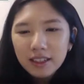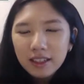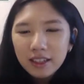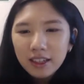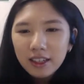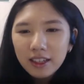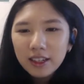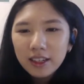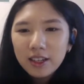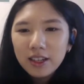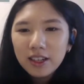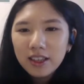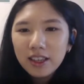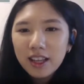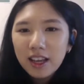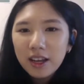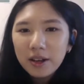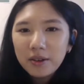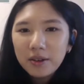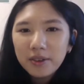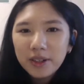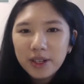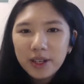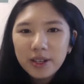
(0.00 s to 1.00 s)
And good
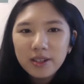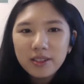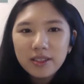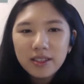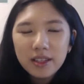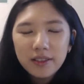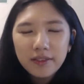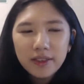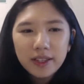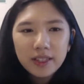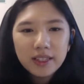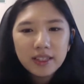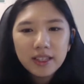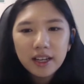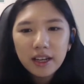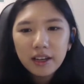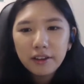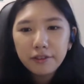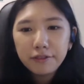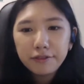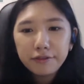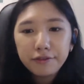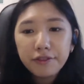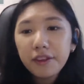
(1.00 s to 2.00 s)
luck with your CV
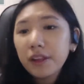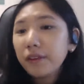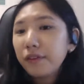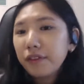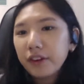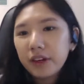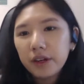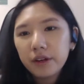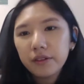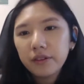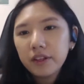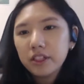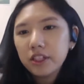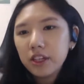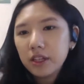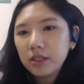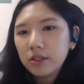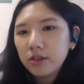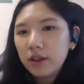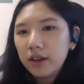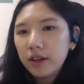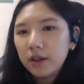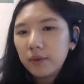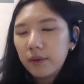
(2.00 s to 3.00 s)
stuff. Feel free to reach out
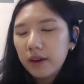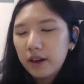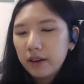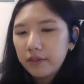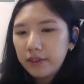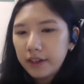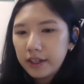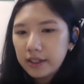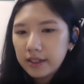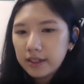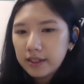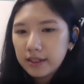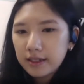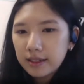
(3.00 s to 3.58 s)
to any one of us.